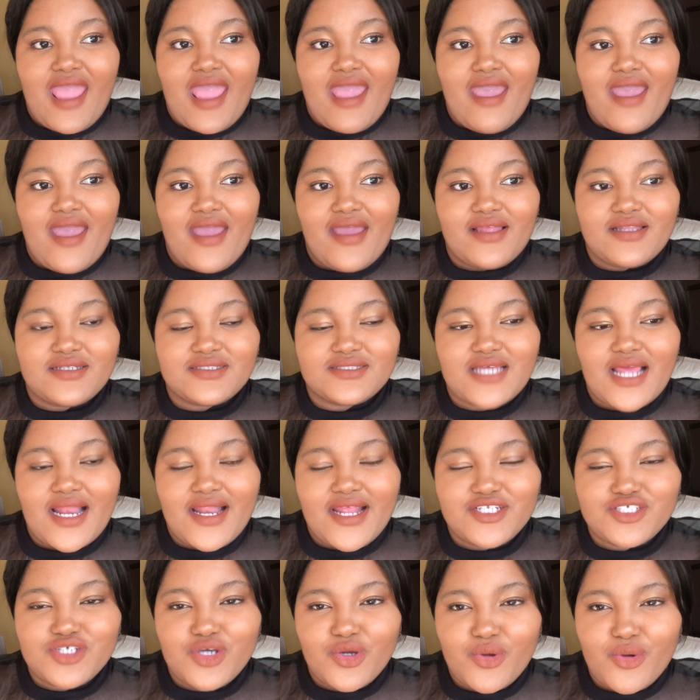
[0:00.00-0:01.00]
And I
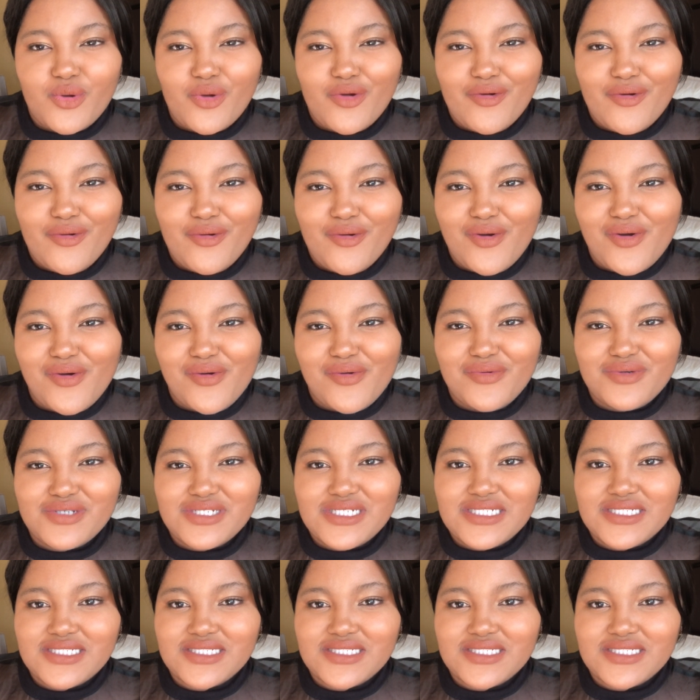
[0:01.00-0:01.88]
let her go,